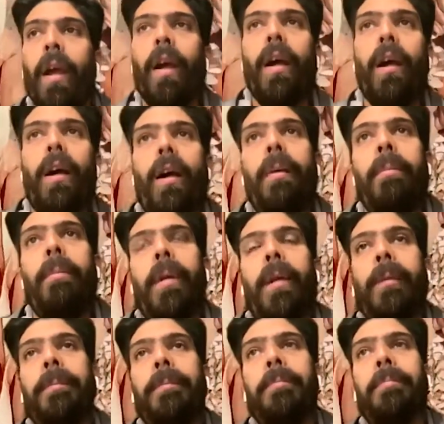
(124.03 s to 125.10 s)
And
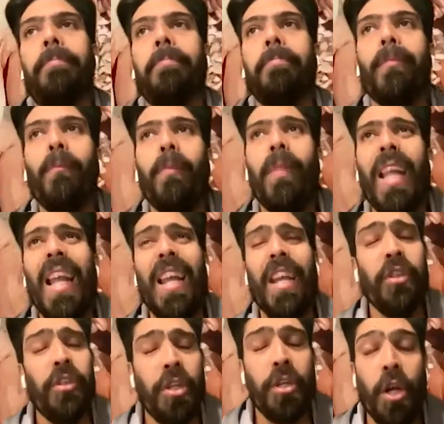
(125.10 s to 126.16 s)

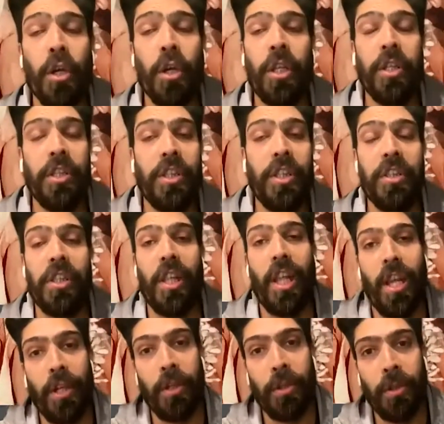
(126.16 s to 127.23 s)
as you know, there's a
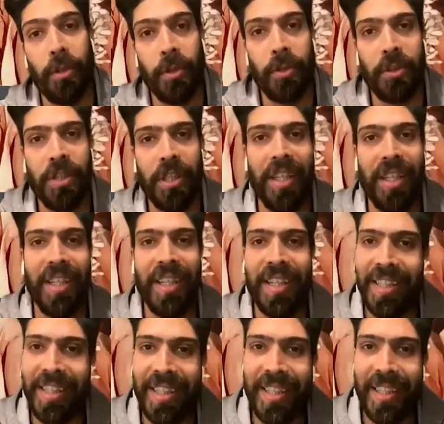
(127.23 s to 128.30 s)
lot of gurus in
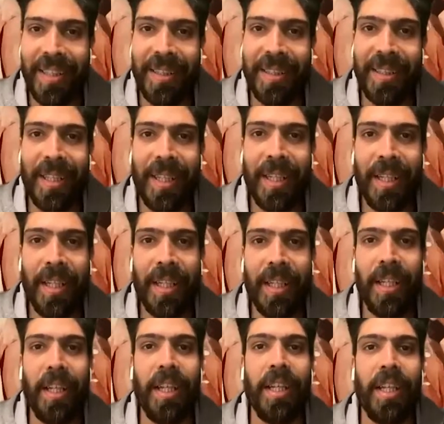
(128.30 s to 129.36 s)
India,
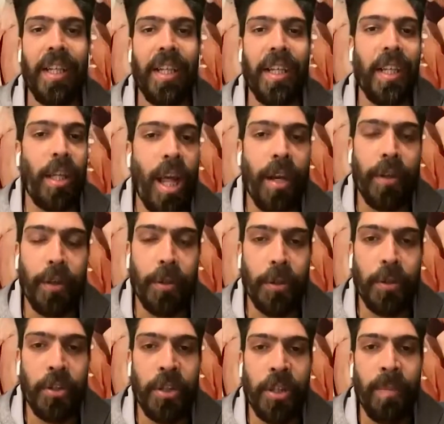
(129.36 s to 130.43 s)
a lot of
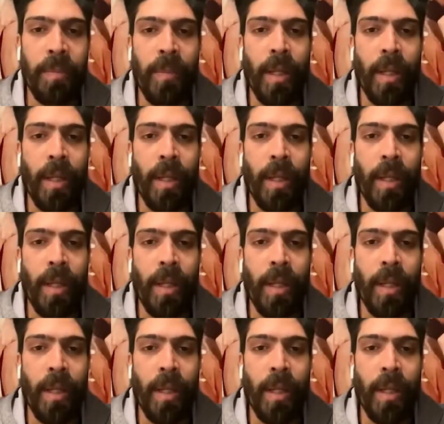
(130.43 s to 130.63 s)
gurus,